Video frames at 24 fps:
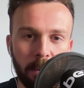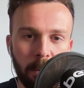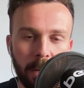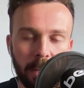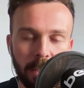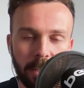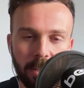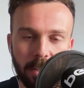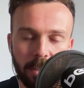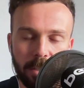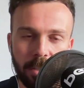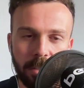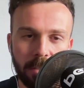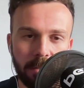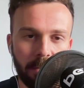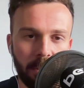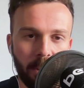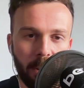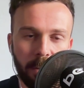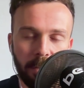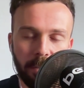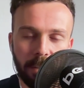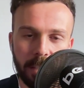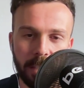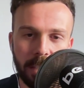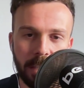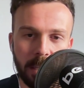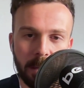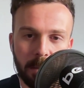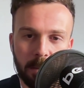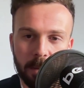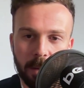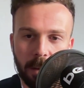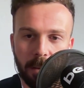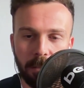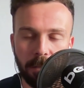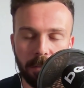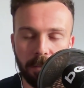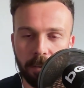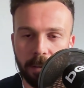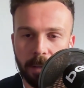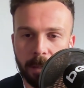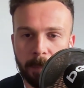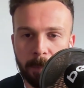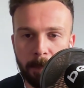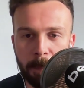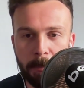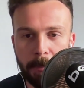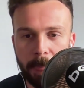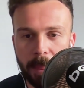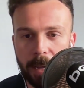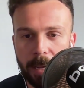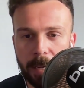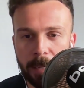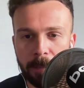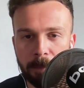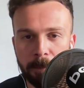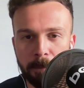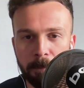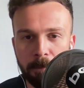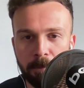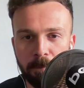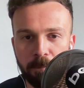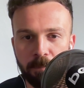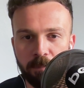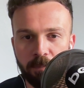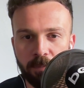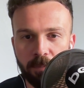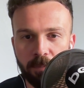where just neither team's up for it.